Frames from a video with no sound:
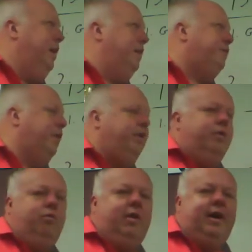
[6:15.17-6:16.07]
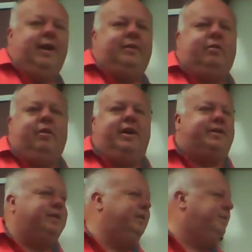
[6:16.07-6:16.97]
so you write out the
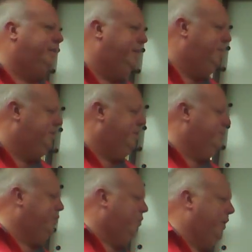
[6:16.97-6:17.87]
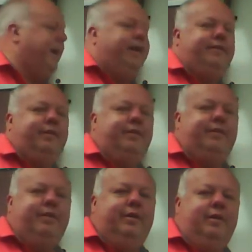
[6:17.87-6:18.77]
questions, give me some short
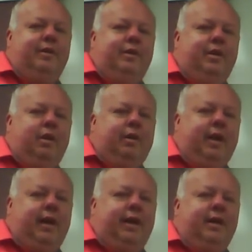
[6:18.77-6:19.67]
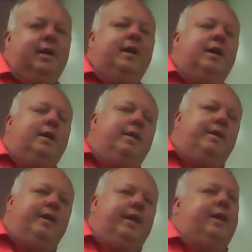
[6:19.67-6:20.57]
answers. Okay,
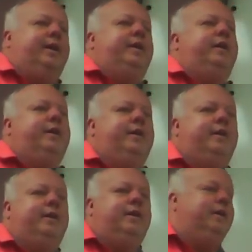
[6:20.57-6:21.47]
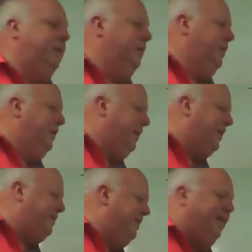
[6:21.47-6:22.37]
then
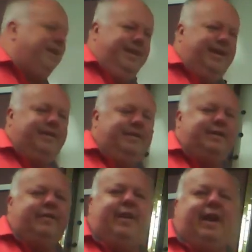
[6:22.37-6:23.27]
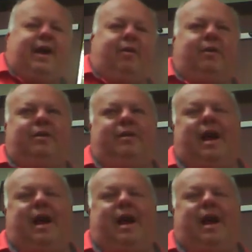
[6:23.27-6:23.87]
allow yourself an hour.